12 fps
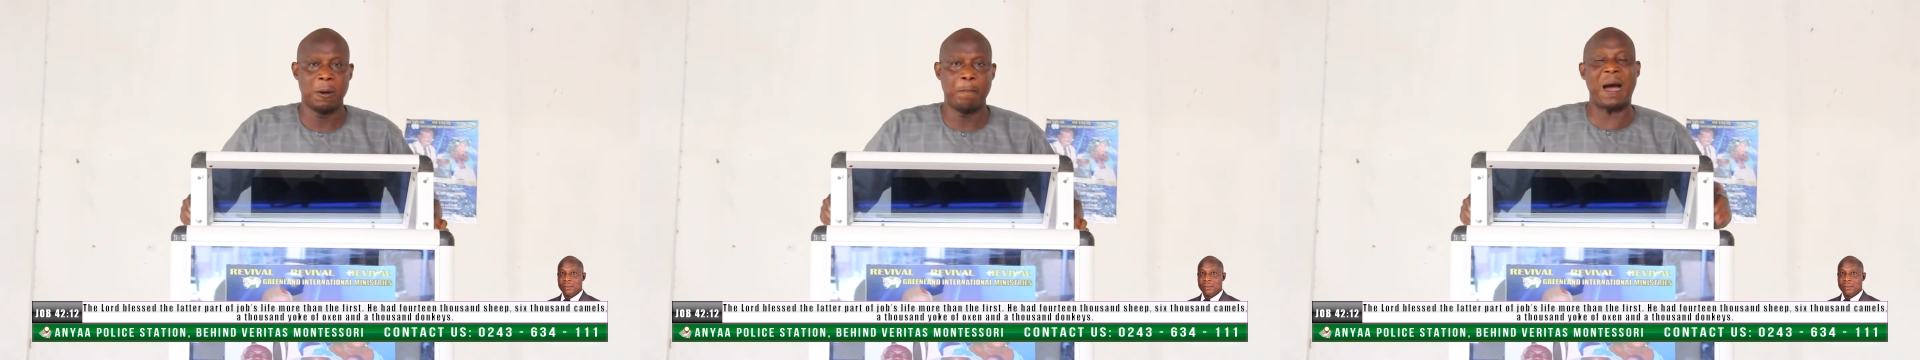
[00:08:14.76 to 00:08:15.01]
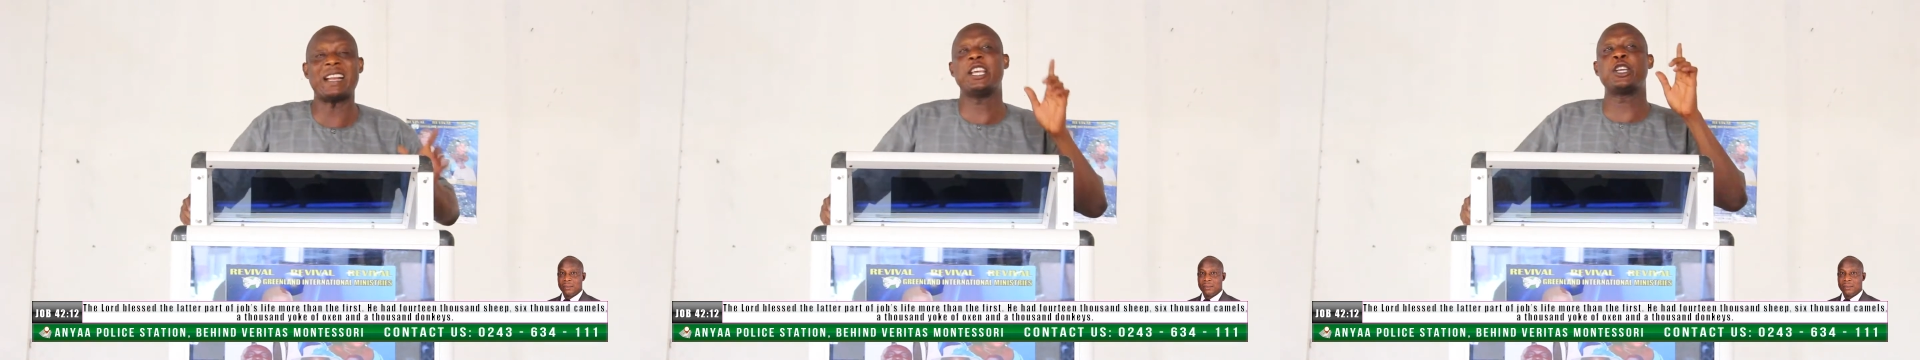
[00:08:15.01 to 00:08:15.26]

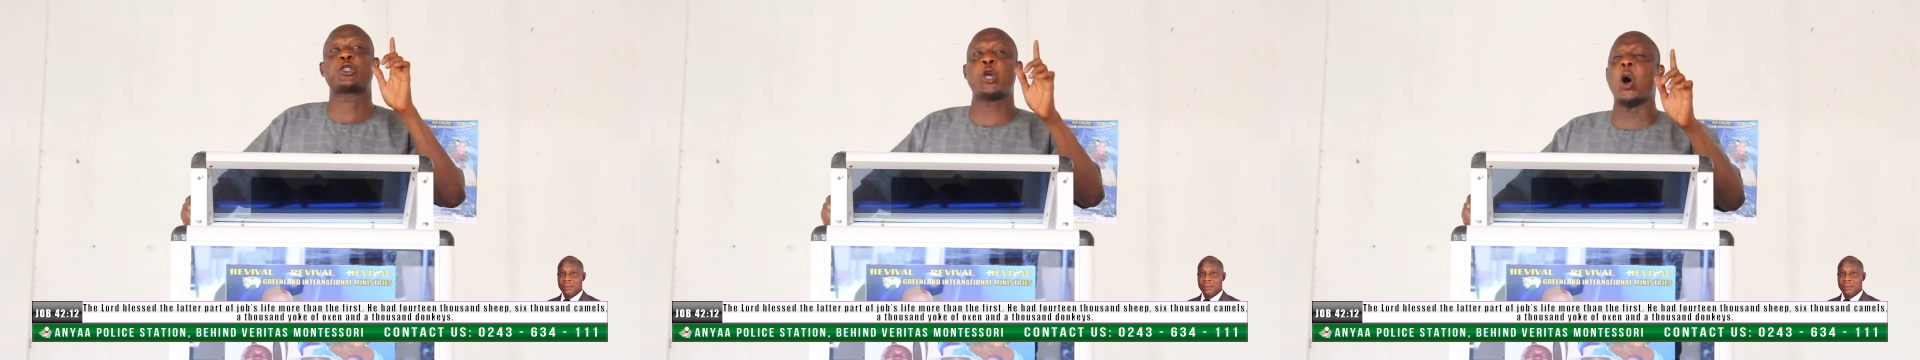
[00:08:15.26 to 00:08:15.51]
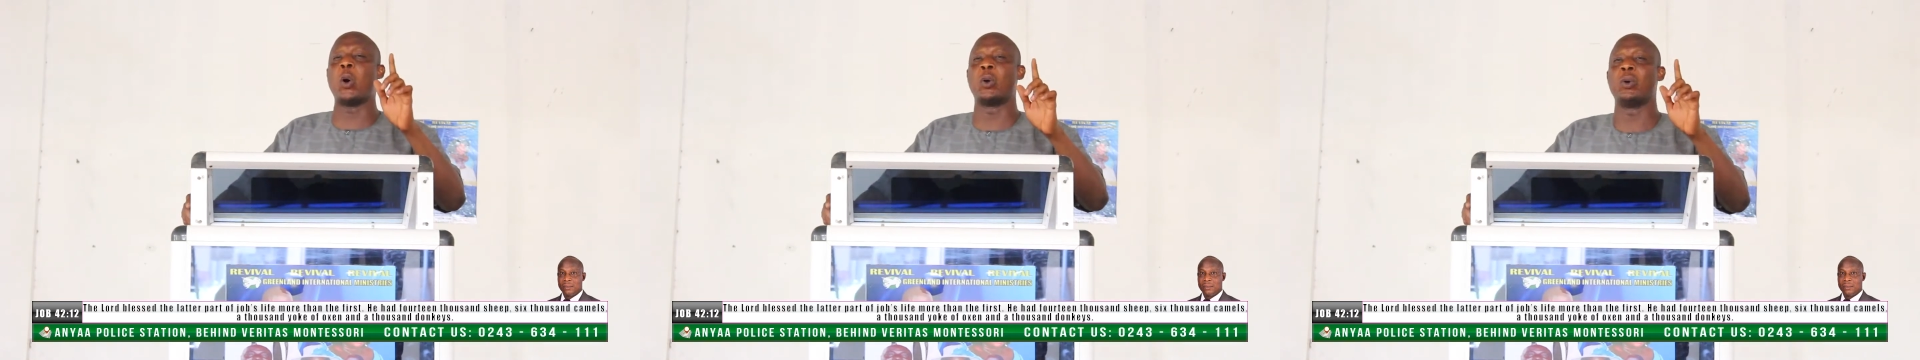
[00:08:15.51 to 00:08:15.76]
but his
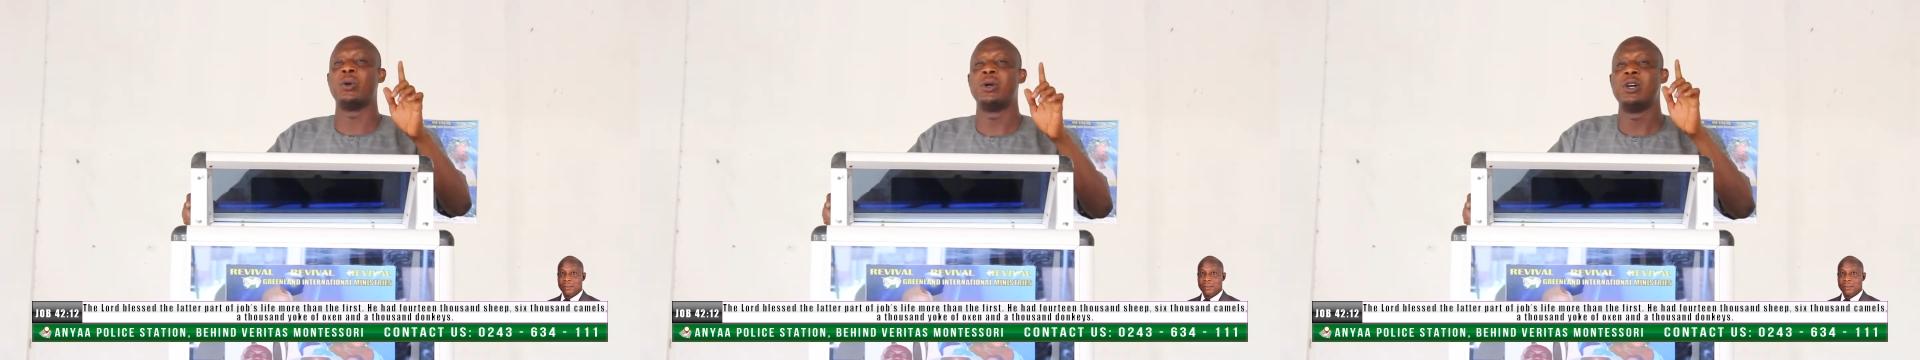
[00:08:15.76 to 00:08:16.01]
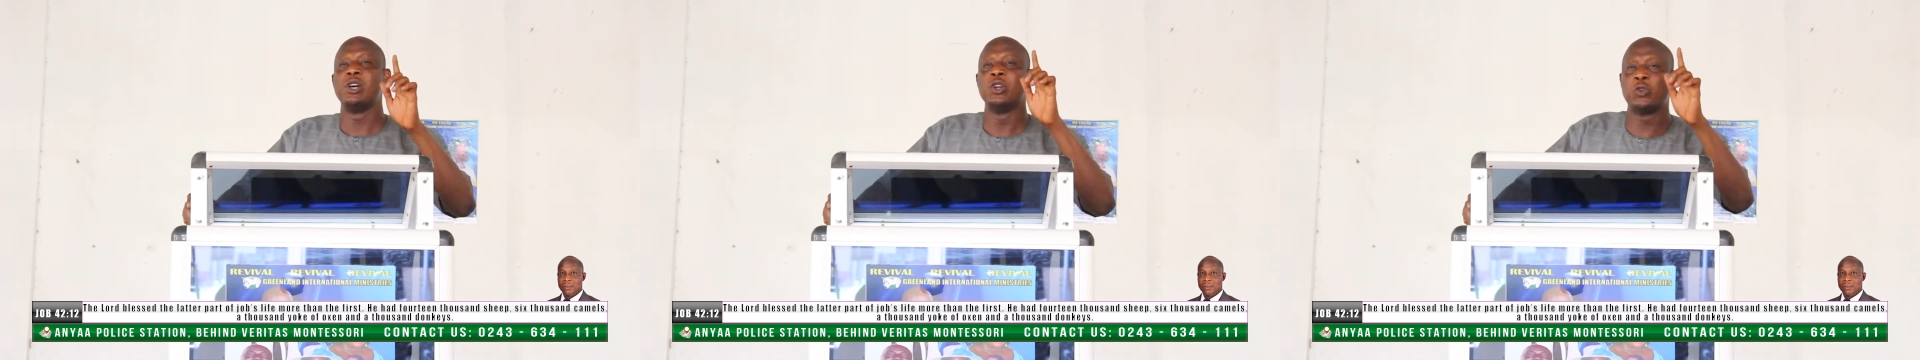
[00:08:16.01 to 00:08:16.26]
soul
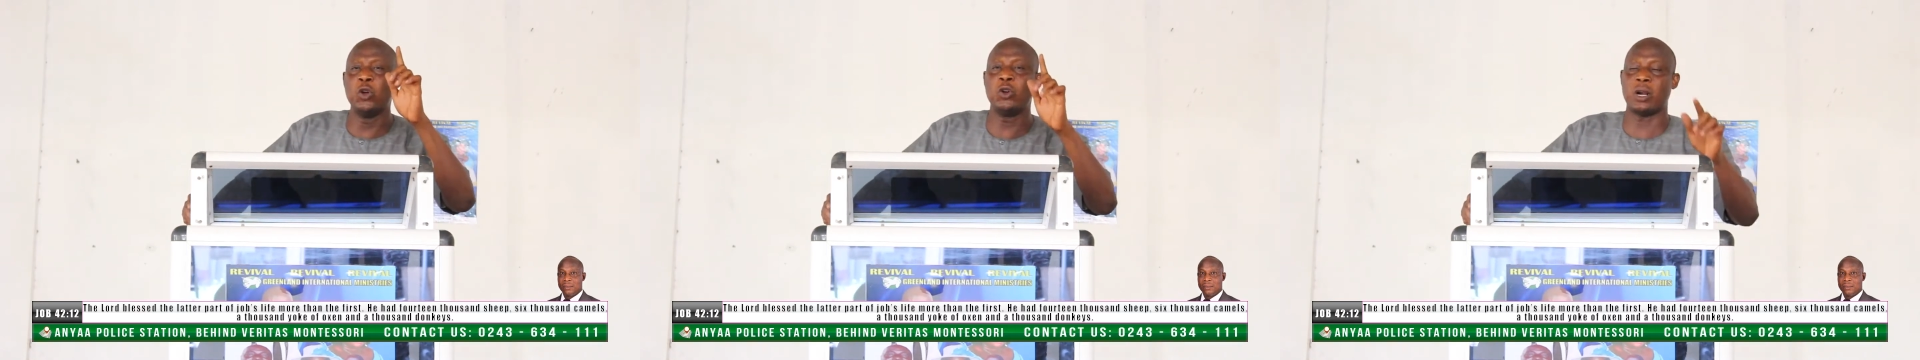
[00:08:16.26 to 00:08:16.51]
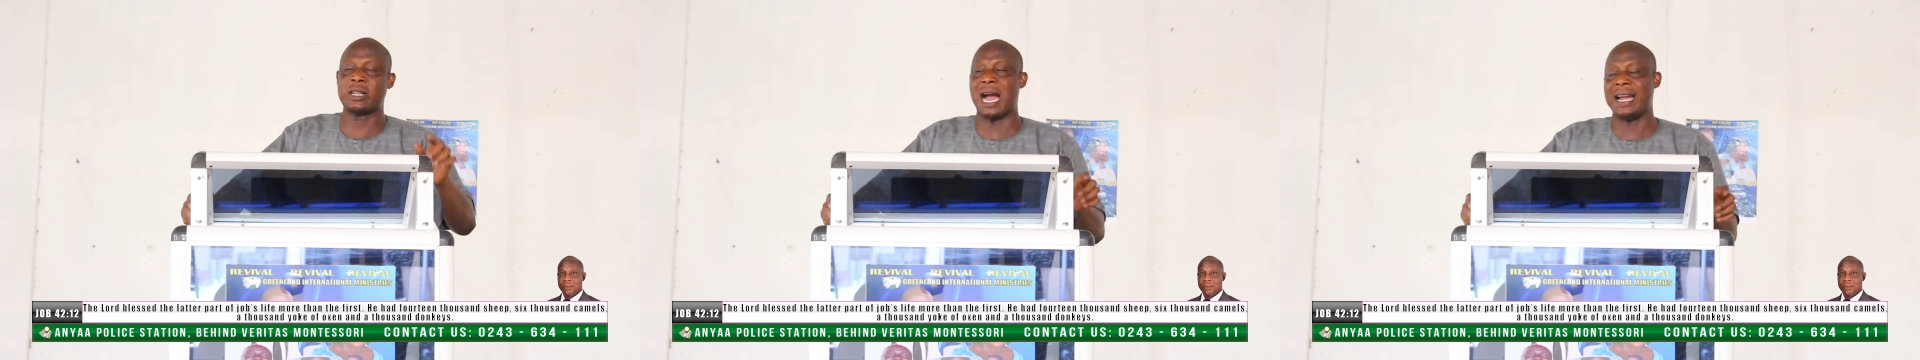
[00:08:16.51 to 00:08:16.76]
do
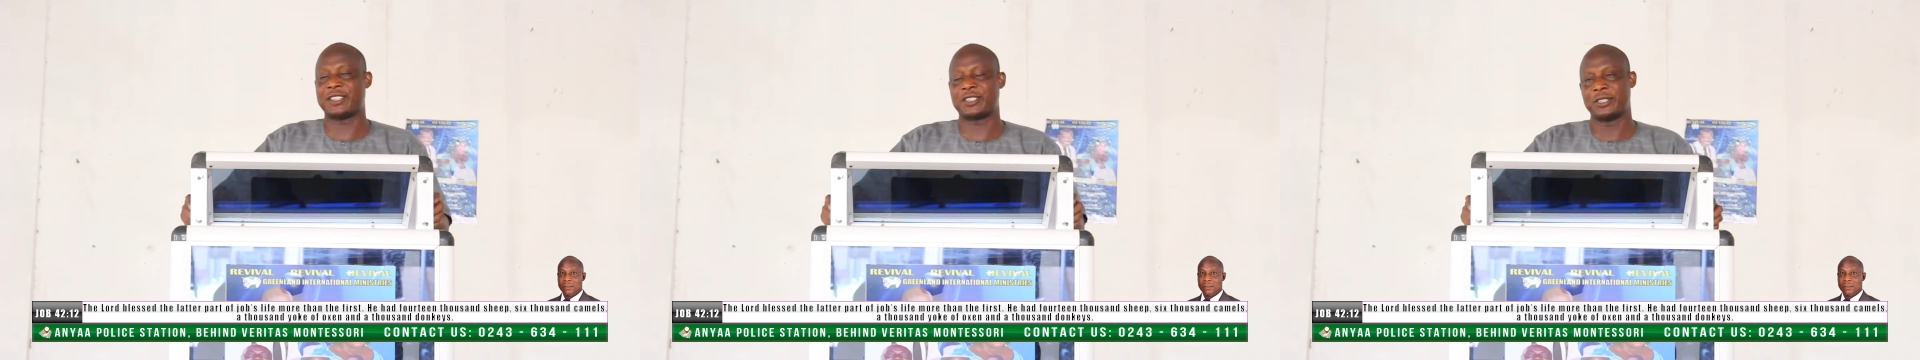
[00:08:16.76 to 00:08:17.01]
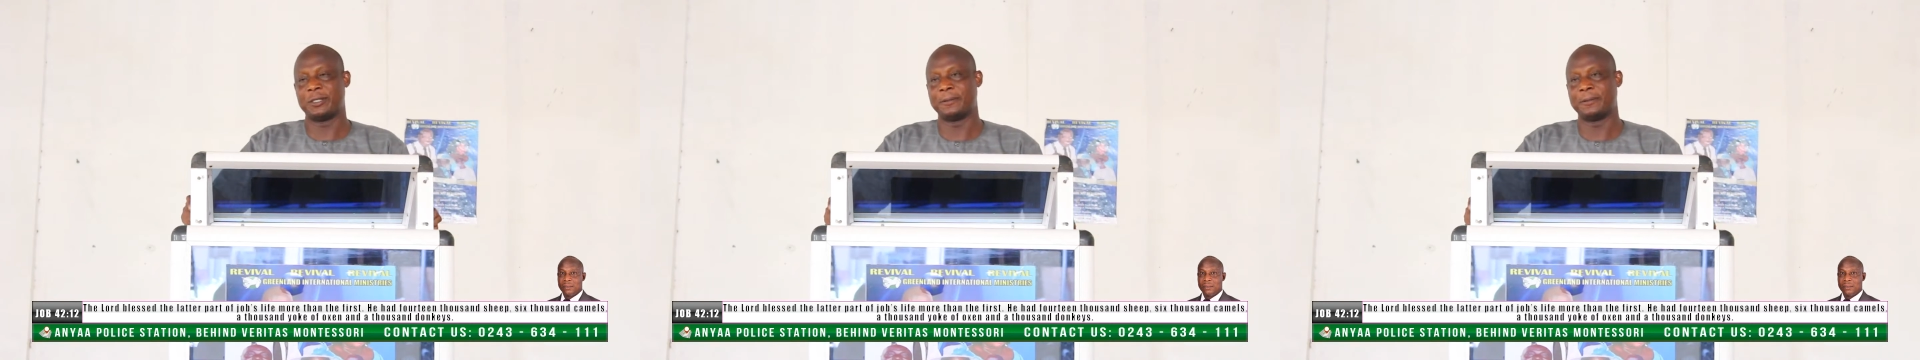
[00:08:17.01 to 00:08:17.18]
not touch.